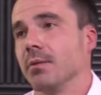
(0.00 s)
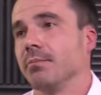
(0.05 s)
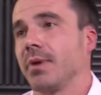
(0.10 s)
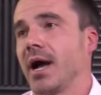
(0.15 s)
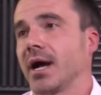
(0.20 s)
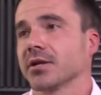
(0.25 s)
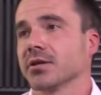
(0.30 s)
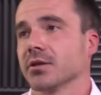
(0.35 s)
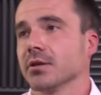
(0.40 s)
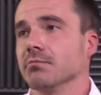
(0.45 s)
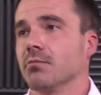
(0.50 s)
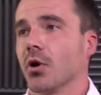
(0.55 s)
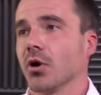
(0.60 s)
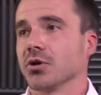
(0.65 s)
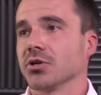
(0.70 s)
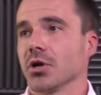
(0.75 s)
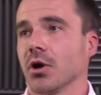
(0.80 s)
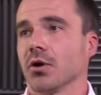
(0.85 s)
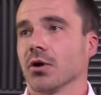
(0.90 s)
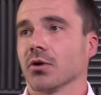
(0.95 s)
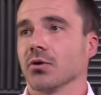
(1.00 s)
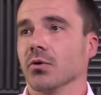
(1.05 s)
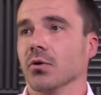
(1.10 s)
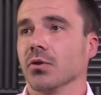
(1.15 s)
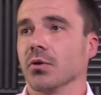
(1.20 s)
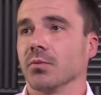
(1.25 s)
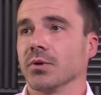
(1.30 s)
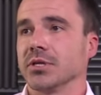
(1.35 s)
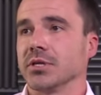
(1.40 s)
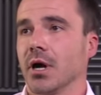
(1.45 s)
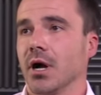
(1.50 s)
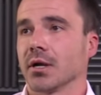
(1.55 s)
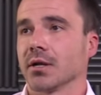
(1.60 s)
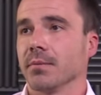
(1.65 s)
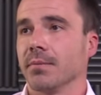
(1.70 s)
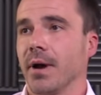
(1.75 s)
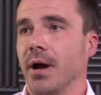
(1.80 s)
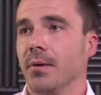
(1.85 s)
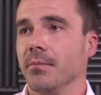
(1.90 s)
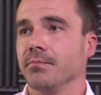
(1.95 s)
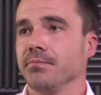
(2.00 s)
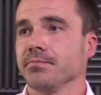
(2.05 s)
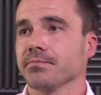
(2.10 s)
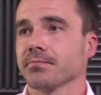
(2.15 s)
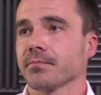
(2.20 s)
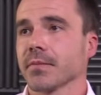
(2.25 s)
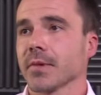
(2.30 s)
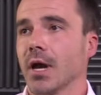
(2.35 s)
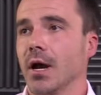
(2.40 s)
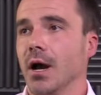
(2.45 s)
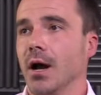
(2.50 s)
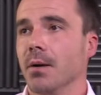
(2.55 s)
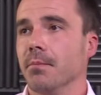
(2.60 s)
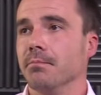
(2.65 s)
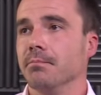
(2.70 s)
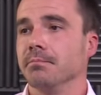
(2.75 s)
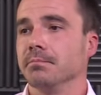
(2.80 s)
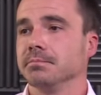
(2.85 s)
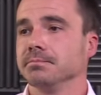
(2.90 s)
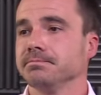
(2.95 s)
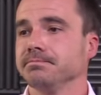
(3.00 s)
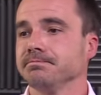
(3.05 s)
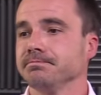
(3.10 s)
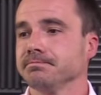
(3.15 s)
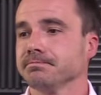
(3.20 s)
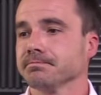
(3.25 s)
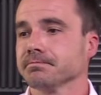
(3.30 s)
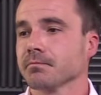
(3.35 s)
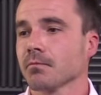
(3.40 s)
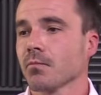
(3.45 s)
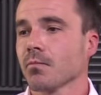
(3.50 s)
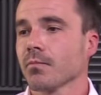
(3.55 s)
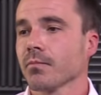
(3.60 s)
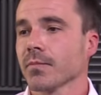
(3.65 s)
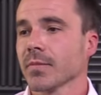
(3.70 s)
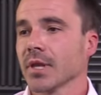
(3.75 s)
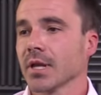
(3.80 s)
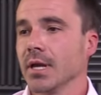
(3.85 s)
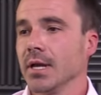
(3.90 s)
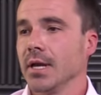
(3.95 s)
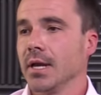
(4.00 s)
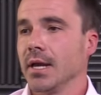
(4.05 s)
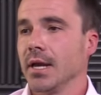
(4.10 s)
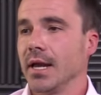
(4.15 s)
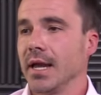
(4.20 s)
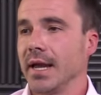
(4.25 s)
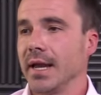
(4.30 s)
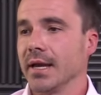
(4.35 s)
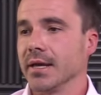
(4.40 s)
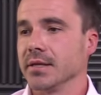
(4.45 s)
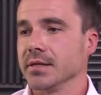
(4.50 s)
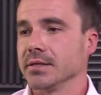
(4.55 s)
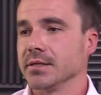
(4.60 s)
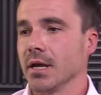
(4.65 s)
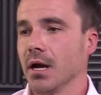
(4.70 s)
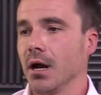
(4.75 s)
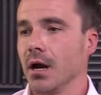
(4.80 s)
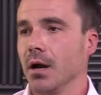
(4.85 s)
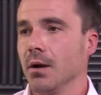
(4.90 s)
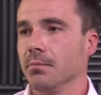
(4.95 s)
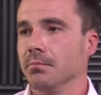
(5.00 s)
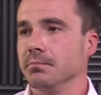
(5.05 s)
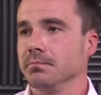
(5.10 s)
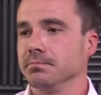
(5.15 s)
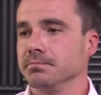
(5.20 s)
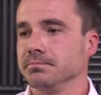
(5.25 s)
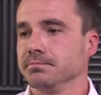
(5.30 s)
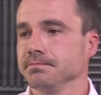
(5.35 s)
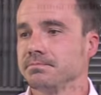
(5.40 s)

back to the March article that we talked about. Um, and um,